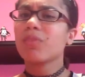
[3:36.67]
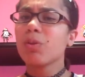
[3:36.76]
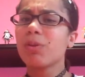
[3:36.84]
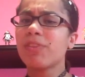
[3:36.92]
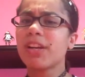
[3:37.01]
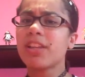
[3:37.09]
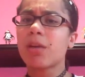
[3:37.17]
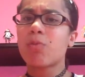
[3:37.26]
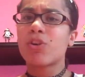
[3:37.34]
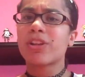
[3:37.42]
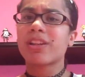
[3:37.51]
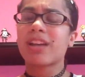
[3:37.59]
we found out that
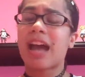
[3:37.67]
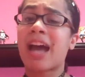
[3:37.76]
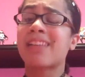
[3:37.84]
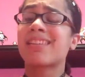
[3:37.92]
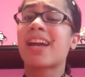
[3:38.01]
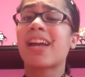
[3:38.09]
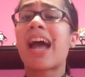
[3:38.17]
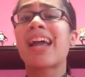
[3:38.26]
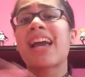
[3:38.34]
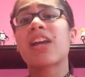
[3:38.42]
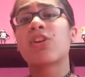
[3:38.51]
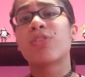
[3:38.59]
Warwick, as I
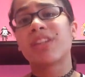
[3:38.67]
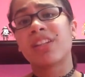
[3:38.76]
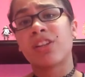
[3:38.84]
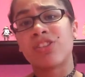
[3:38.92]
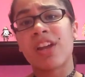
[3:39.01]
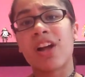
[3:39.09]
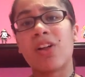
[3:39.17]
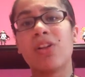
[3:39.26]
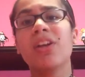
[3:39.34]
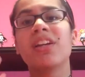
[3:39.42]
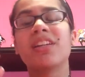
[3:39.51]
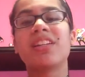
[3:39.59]
kind of already could
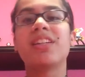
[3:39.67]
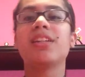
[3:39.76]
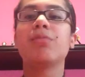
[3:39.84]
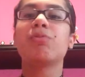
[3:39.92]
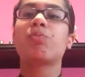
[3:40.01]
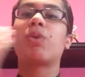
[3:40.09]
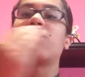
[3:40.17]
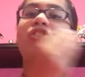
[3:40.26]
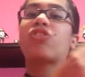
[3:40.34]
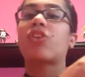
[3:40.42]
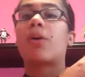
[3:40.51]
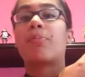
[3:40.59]
tell, he was
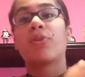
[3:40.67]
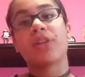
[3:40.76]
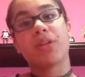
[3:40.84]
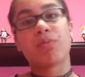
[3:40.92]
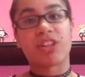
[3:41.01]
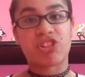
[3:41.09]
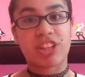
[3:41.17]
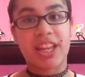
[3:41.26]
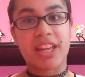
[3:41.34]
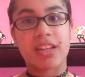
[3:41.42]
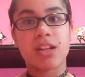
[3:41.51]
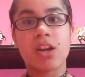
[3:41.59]
once a pretty rich
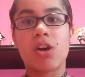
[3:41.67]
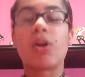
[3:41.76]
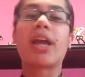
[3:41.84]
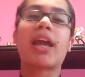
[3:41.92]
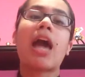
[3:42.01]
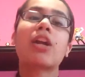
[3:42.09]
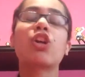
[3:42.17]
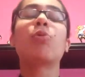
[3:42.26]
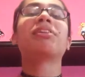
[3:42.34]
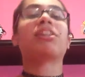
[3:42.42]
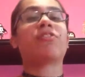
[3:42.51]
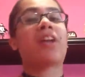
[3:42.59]
kid. Okay, I don't know
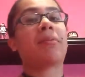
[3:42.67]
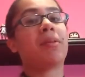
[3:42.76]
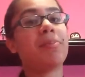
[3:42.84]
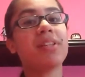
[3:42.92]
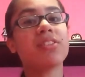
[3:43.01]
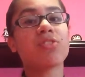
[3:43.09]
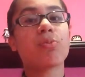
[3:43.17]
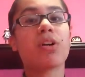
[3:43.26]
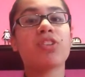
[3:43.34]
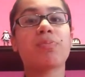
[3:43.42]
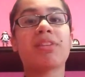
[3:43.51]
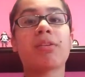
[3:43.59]
what their family business
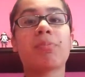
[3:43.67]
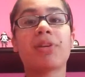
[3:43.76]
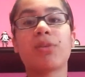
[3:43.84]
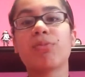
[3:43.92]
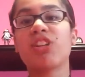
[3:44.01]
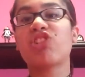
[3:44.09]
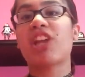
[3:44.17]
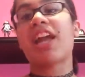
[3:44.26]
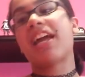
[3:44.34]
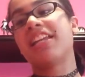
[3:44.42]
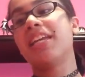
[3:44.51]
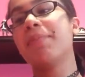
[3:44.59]
was, but they were pretty rich,
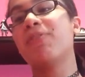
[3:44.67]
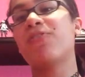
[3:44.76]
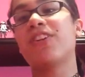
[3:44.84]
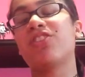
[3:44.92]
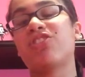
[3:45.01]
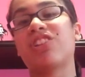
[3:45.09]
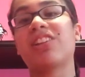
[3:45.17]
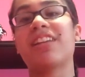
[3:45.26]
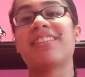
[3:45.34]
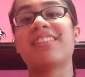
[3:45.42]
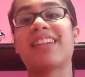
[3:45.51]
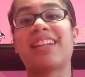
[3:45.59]
and he'd be finishing
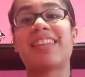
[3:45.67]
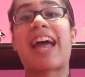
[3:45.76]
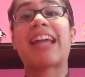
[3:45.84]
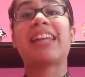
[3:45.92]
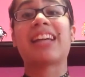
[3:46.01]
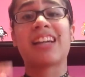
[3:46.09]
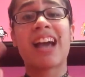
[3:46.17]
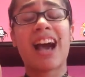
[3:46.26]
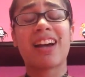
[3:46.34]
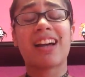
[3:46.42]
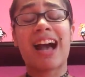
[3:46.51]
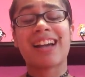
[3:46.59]
lessons like that, like
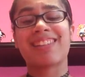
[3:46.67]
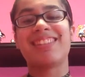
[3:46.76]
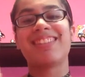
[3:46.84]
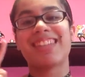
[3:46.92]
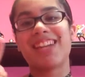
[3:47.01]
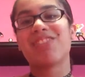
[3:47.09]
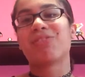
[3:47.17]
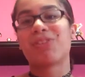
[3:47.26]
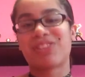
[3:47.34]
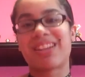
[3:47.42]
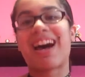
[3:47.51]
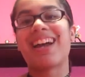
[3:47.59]
Akashi
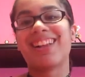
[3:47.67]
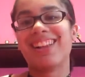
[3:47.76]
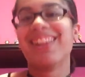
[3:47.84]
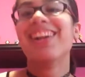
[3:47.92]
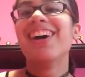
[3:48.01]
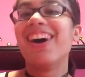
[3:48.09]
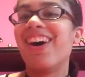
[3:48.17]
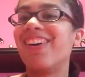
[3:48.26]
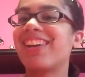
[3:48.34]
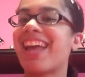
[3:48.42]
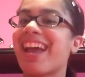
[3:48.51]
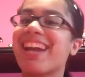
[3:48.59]
Seijiro style.
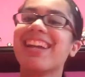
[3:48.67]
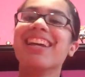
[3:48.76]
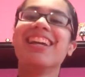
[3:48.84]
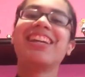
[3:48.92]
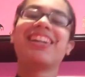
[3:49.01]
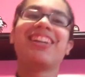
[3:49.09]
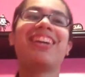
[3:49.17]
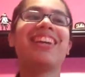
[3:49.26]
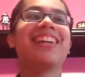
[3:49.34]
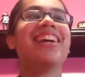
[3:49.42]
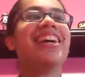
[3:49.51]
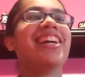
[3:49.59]
Okay,
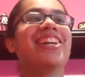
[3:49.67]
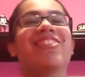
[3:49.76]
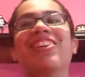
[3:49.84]
he'd